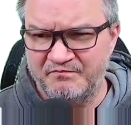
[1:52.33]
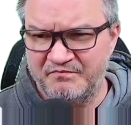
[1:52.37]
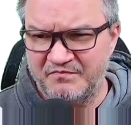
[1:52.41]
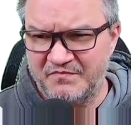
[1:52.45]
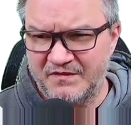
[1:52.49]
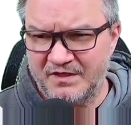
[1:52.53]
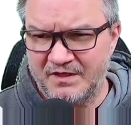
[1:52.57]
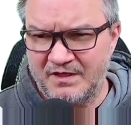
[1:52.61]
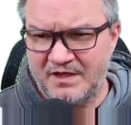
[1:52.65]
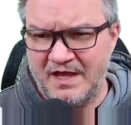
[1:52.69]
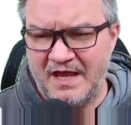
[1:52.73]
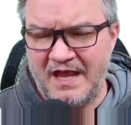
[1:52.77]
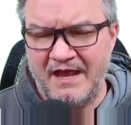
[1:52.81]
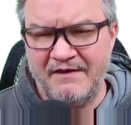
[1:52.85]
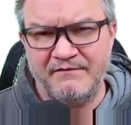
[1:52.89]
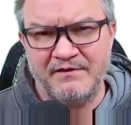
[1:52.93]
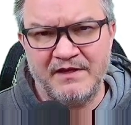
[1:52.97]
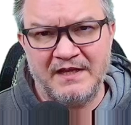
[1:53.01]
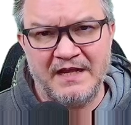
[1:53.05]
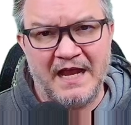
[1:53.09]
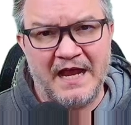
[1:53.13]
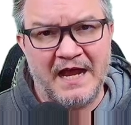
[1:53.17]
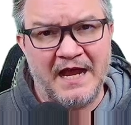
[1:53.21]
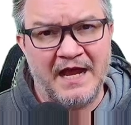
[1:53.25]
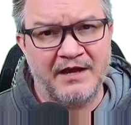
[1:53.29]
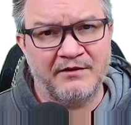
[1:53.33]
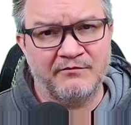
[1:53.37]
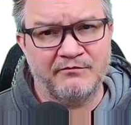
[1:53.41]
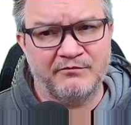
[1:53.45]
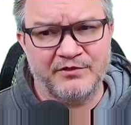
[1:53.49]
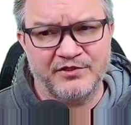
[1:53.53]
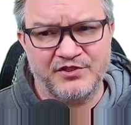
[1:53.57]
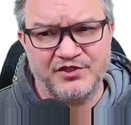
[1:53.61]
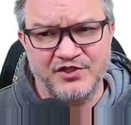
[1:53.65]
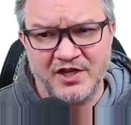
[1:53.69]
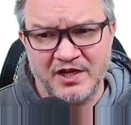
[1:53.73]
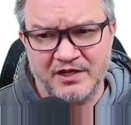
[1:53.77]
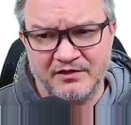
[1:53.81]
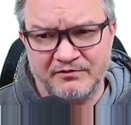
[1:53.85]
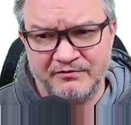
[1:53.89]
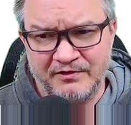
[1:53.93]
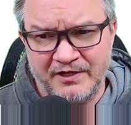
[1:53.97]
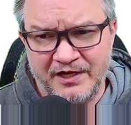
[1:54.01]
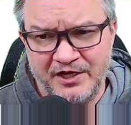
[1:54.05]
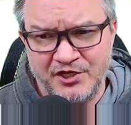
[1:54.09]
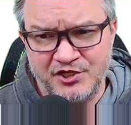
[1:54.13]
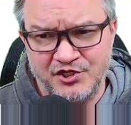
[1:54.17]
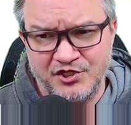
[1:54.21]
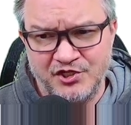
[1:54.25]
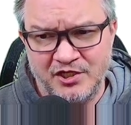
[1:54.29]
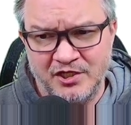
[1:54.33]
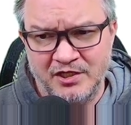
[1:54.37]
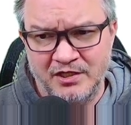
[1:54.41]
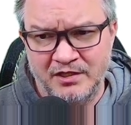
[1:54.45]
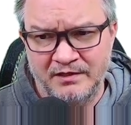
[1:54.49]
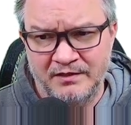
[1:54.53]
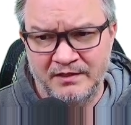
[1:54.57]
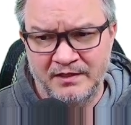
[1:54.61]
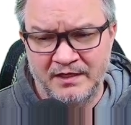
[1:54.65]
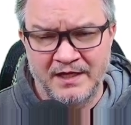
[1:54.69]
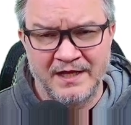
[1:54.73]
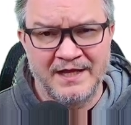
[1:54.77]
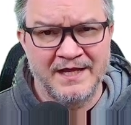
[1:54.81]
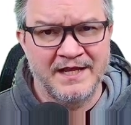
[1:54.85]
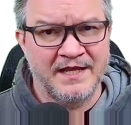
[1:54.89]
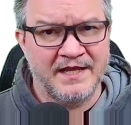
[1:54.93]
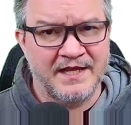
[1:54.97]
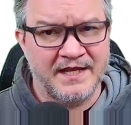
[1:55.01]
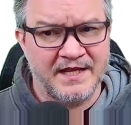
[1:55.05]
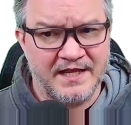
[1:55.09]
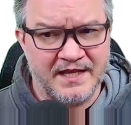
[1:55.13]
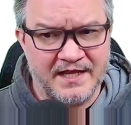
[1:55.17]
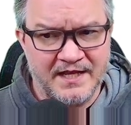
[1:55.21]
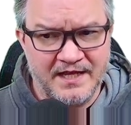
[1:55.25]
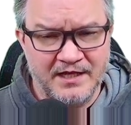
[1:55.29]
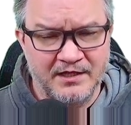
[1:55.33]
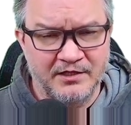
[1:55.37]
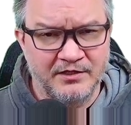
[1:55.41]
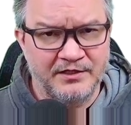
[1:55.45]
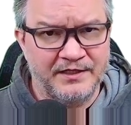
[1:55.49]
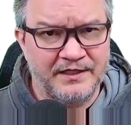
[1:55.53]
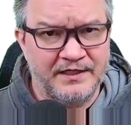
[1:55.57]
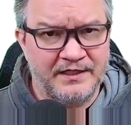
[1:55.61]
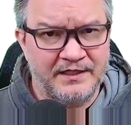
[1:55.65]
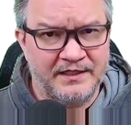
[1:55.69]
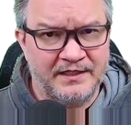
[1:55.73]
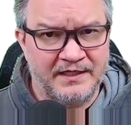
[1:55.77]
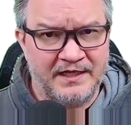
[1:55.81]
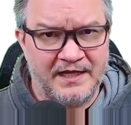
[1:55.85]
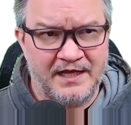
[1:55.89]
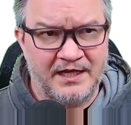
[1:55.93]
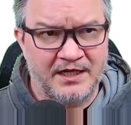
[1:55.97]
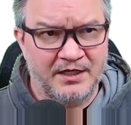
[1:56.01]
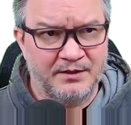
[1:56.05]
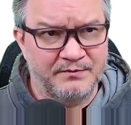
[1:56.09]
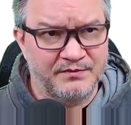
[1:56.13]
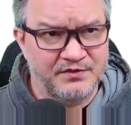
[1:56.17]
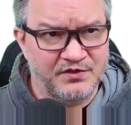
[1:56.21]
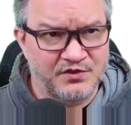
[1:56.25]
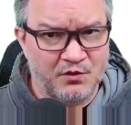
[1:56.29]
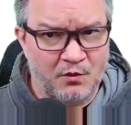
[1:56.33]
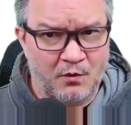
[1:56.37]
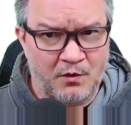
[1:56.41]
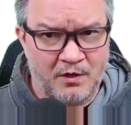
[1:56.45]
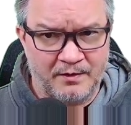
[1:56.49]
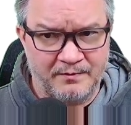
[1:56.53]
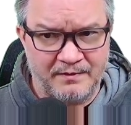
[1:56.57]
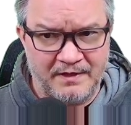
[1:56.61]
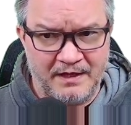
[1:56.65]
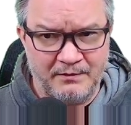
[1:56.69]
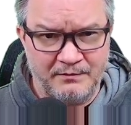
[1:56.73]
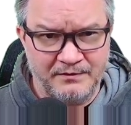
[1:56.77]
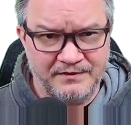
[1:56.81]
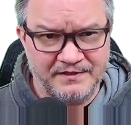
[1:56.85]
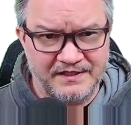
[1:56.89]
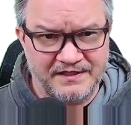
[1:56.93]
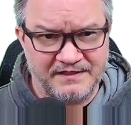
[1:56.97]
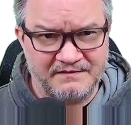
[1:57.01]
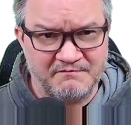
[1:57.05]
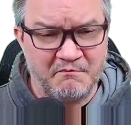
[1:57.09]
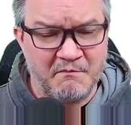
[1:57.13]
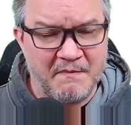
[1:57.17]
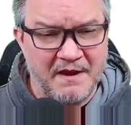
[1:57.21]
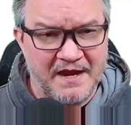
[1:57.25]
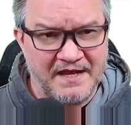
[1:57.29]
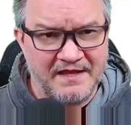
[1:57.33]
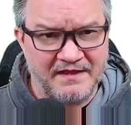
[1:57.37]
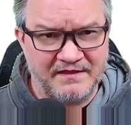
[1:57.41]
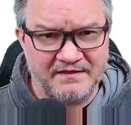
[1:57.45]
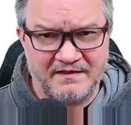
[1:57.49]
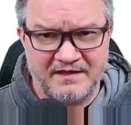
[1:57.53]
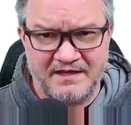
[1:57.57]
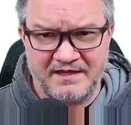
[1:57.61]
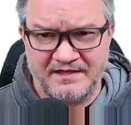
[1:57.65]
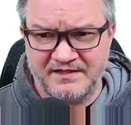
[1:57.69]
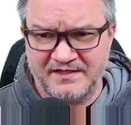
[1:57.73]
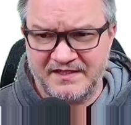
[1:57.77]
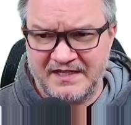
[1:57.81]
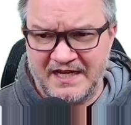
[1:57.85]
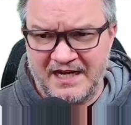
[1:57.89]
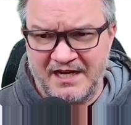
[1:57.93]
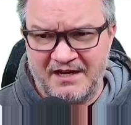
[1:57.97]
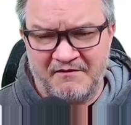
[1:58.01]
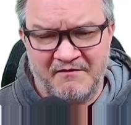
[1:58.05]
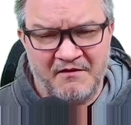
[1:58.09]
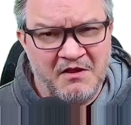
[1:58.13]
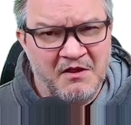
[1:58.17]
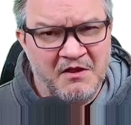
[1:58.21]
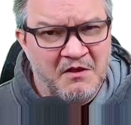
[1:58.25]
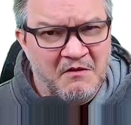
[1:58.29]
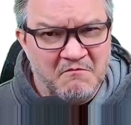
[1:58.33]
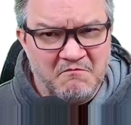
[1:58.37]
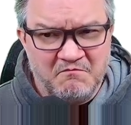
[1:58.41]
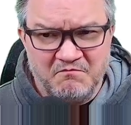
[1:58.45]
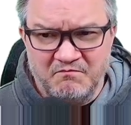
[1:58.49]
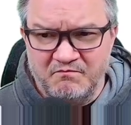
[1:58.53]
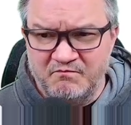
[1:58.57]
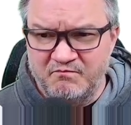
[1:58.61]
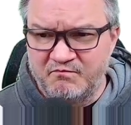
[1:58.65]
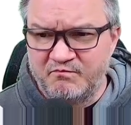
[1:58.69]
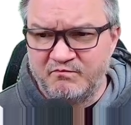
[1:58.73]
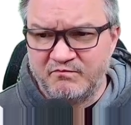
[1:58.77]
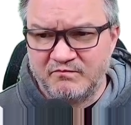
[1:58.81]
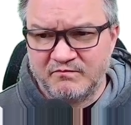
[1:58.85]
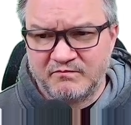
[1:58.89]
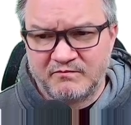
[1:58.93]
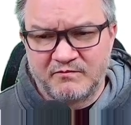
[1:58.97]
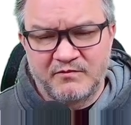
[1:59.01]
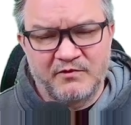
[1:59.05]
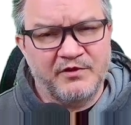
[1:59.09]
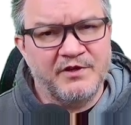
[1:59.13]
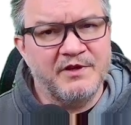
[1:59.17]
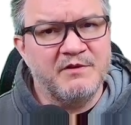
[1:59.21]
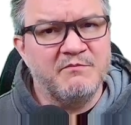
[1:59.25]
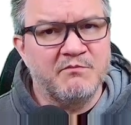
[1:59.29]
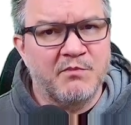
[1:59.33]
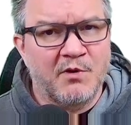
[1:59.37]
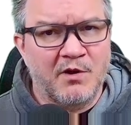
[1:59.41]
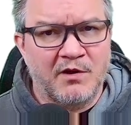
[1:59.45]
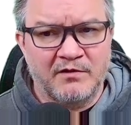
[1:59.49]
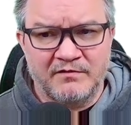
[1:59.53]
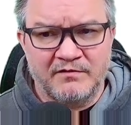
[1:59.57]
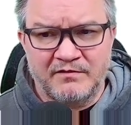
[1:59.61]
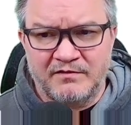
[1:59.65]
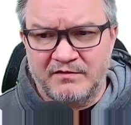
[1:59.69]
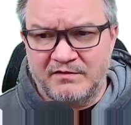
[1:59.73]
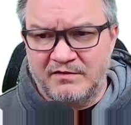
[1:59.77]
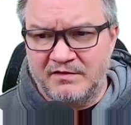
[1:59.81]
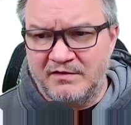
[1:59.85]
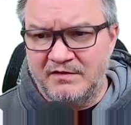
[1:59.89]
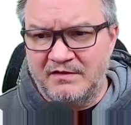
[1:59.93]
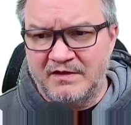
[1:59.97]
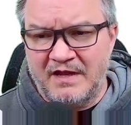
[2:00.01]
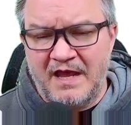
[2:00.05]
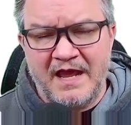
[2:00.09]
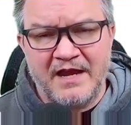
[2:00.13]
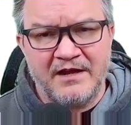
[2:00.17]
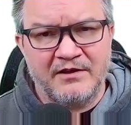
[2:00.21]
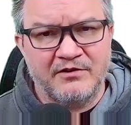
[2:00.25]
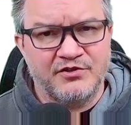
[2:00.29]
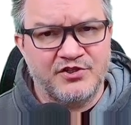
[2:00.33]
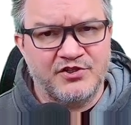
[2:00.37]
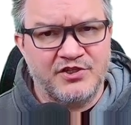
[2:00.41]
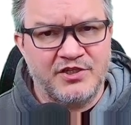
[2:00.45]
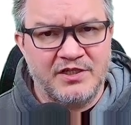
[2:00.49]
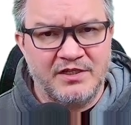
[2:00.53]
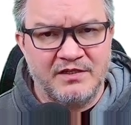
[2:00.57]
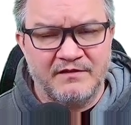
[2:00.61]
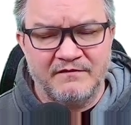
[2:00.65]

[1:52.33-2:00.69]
heavy on regeneration, healing, and absorb. That was its main thing. Just kind of rebirth and energy and